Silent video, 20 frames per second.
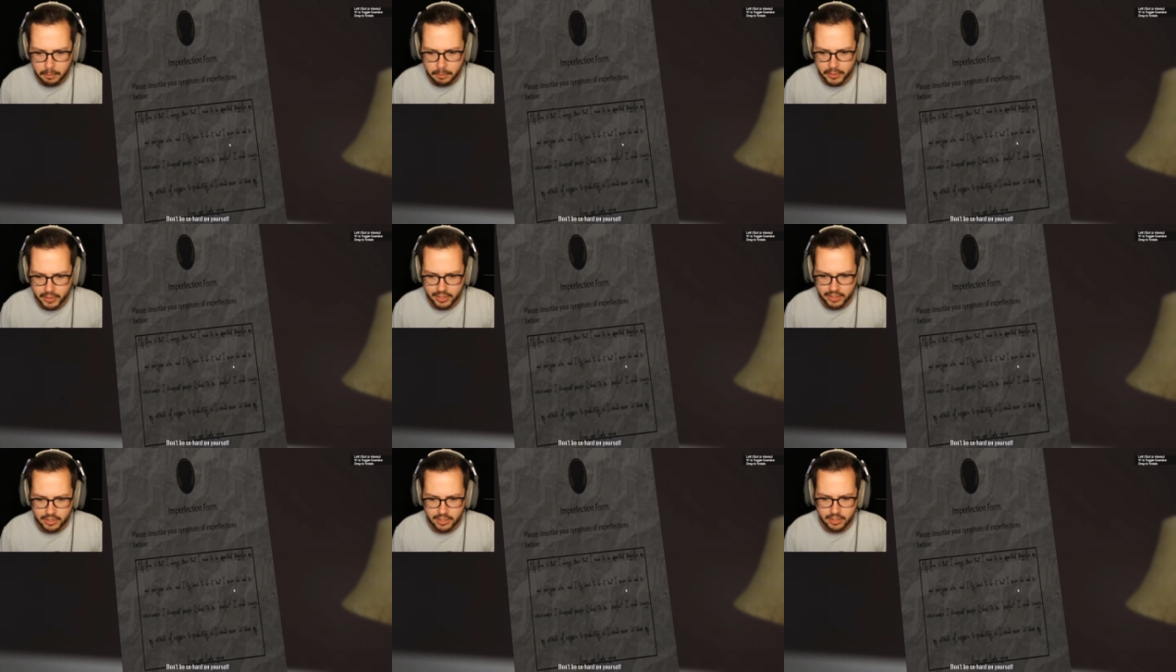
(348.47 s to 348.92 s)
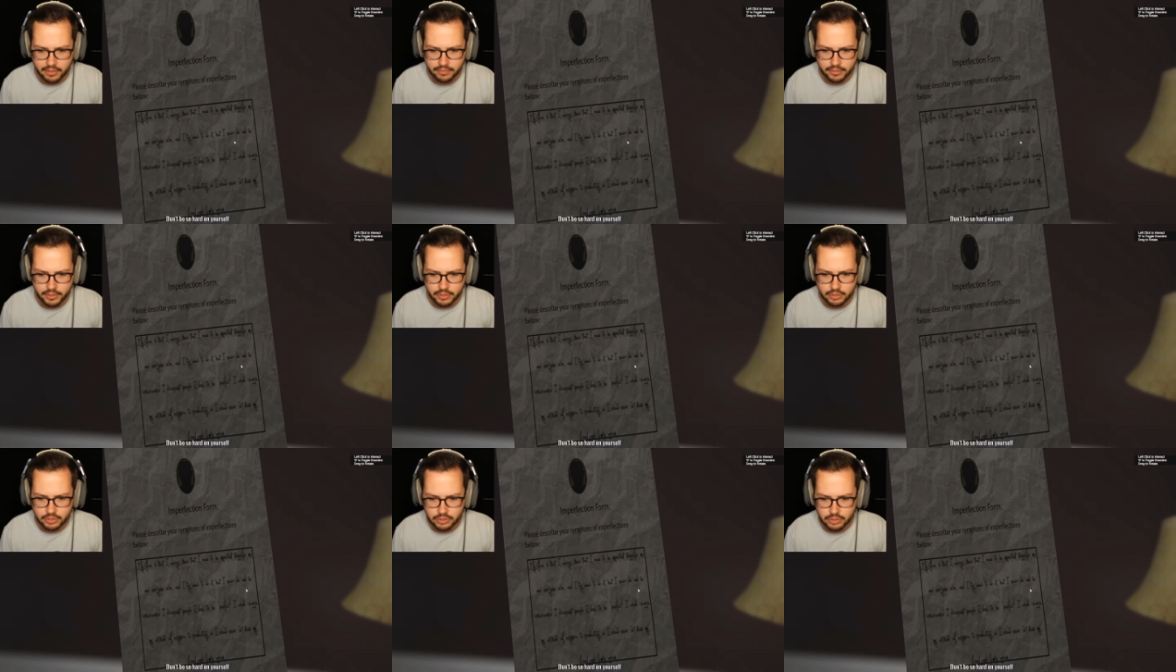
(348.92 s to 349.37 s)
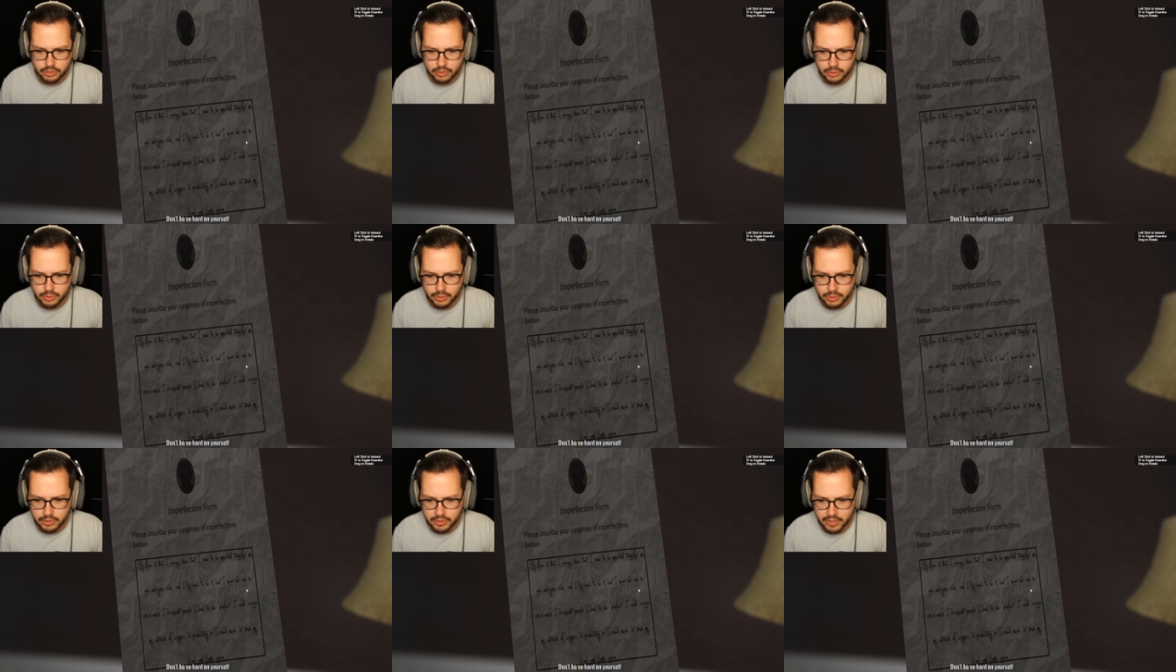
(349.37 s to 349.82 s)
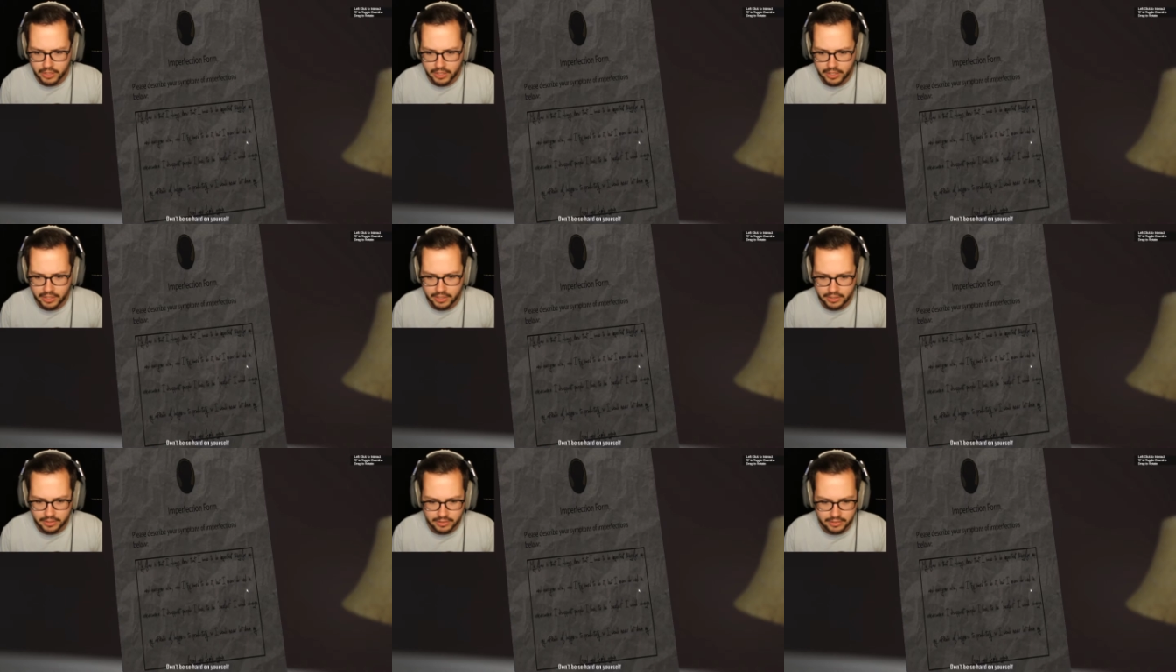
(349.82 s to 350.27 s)
but I never do,
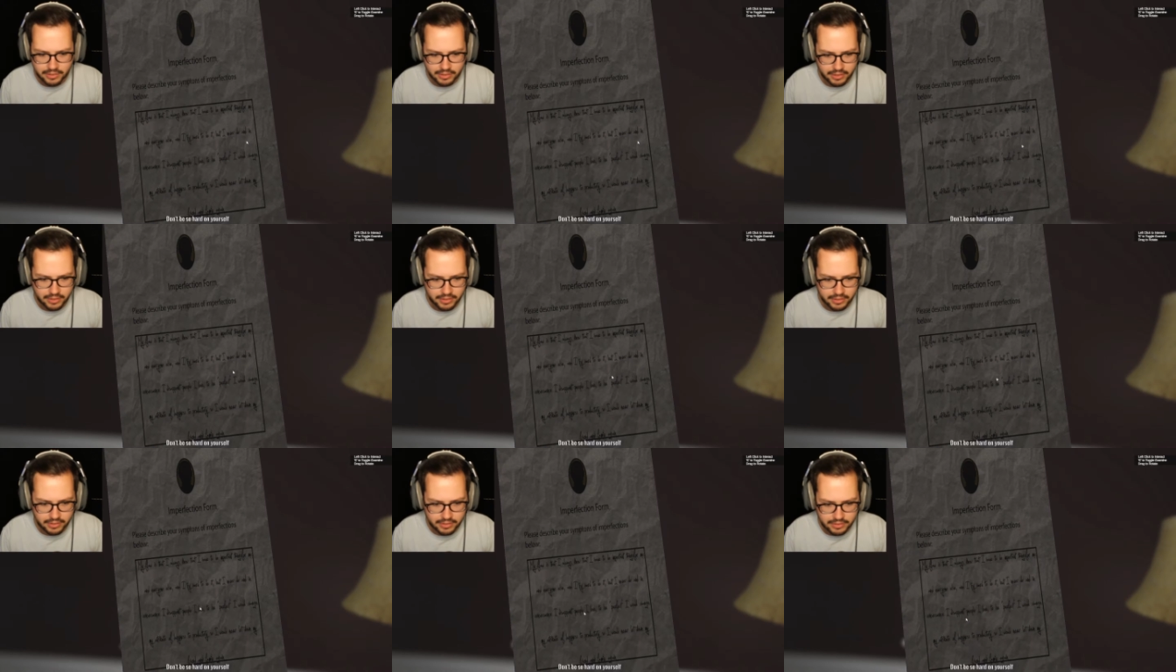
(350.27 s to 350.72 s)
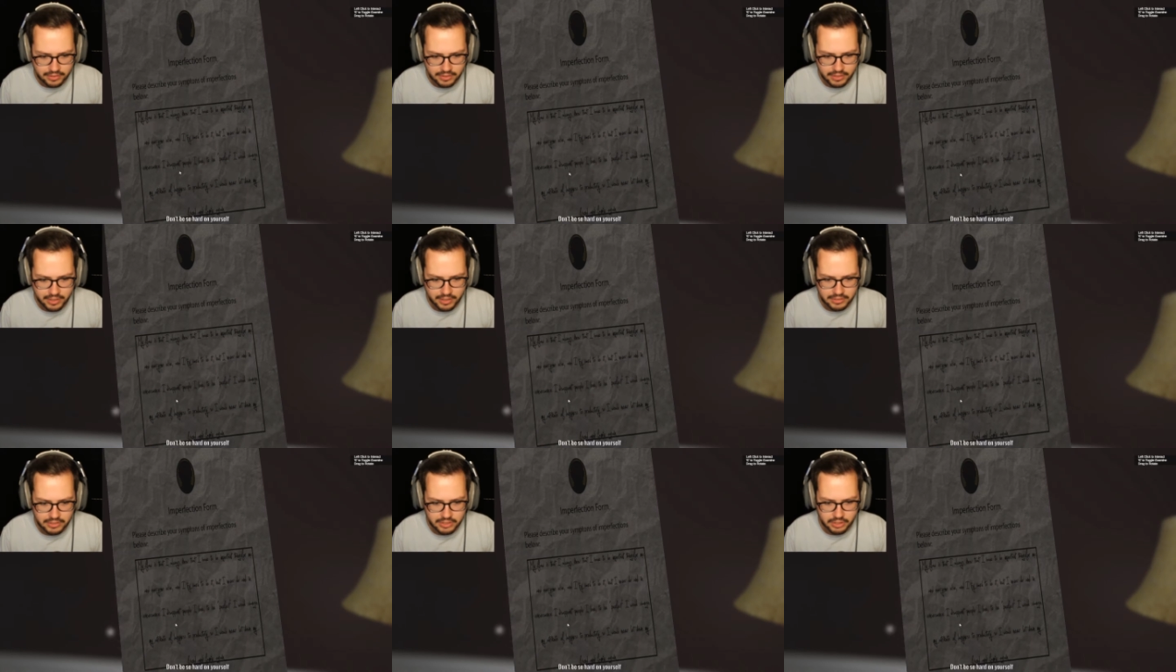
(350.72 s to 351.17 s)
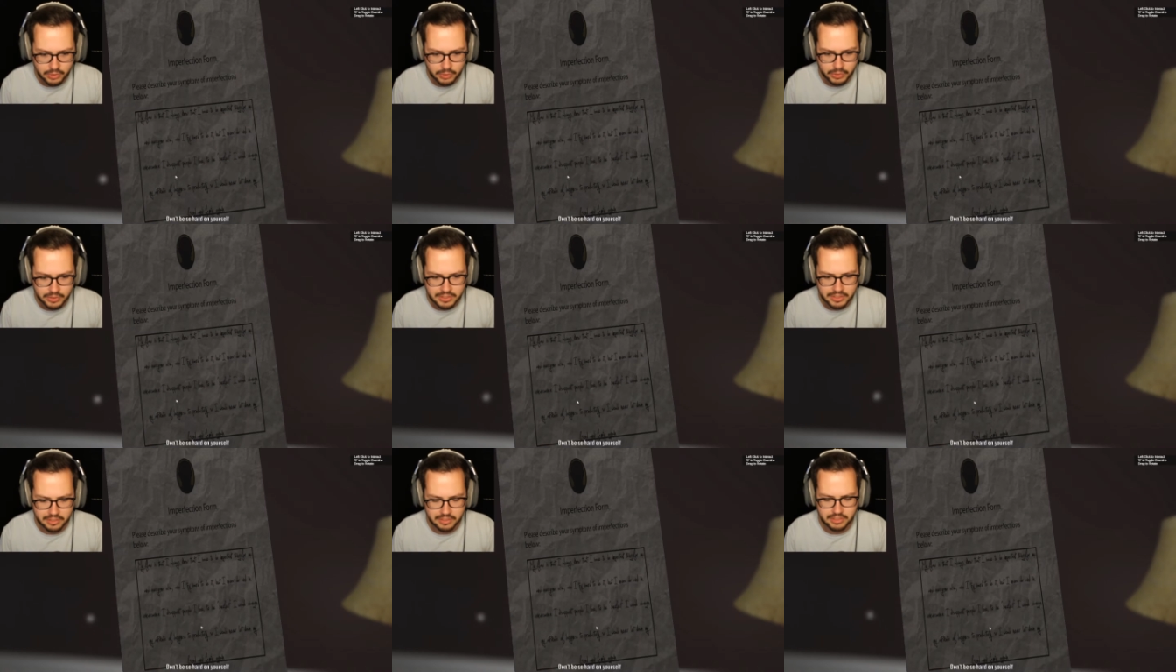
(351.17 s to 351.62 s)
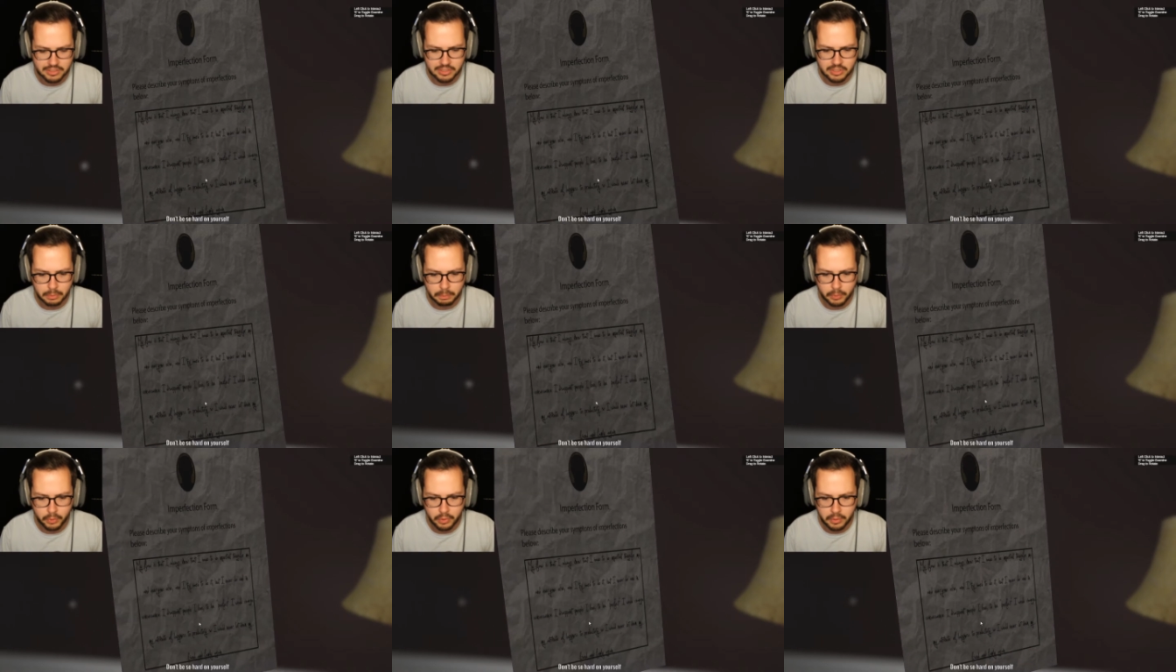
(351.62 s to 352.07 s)
and in consequence, I
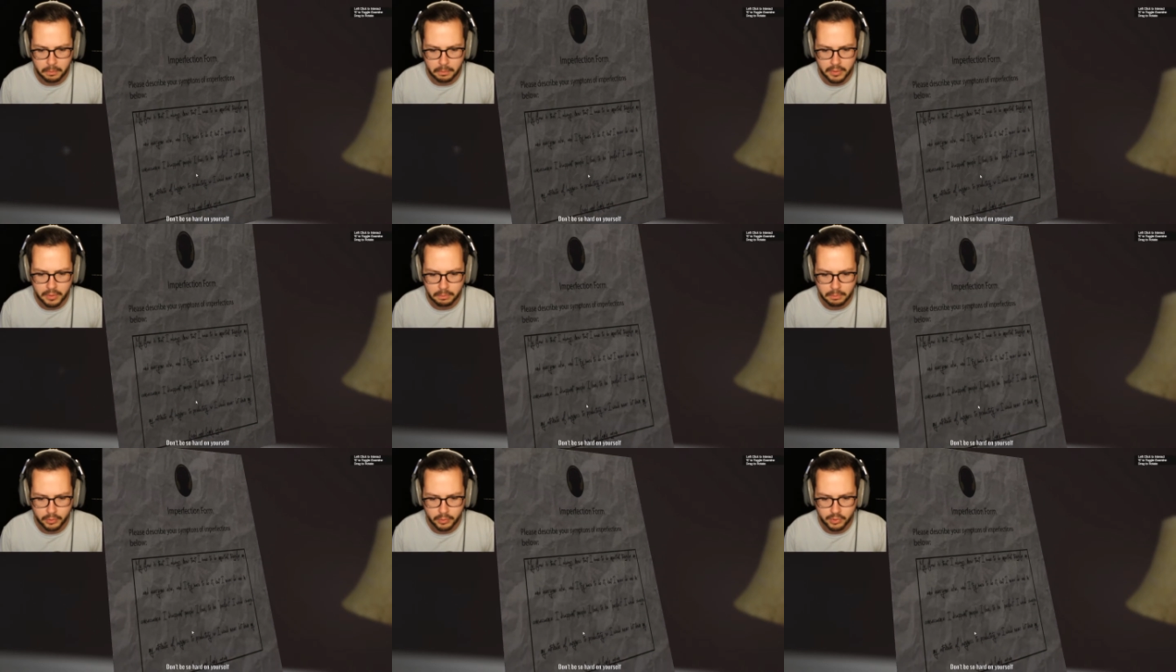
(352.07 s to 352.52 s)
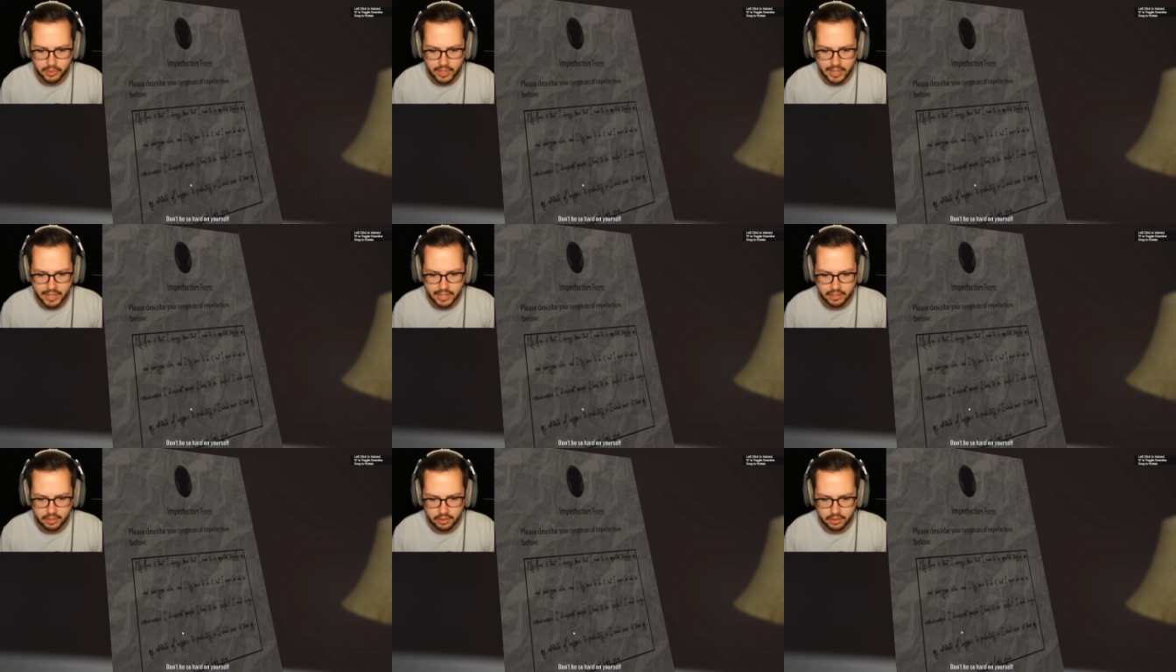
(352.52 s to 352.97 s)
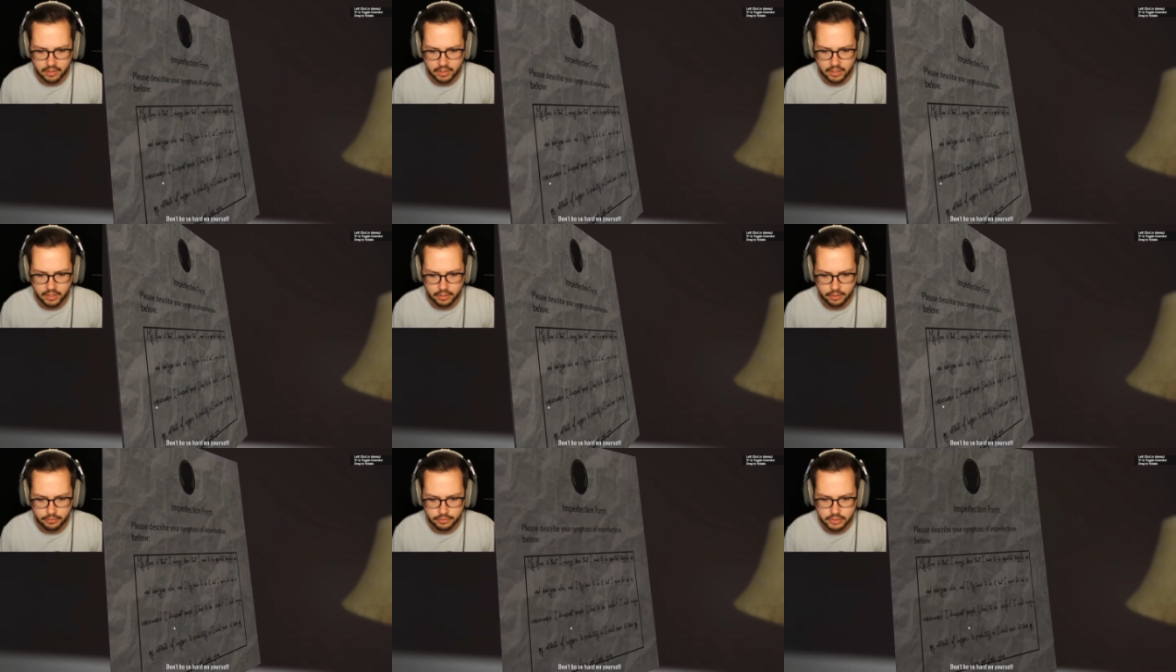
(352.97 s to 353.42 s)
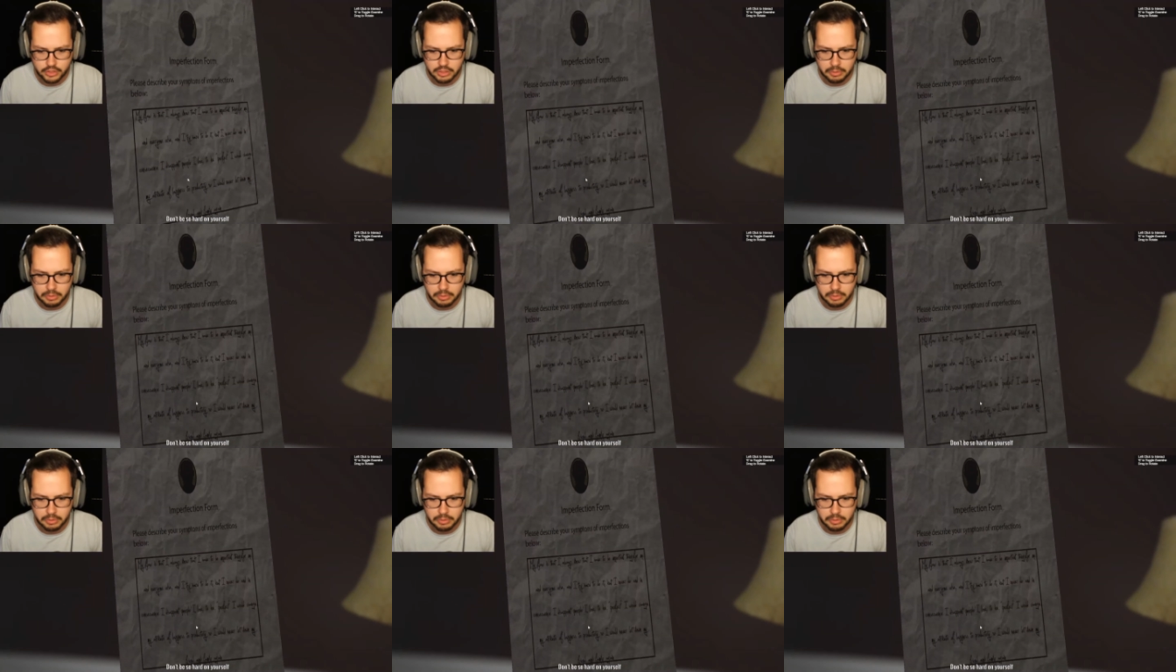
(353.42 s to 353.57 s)
disappoint people I love.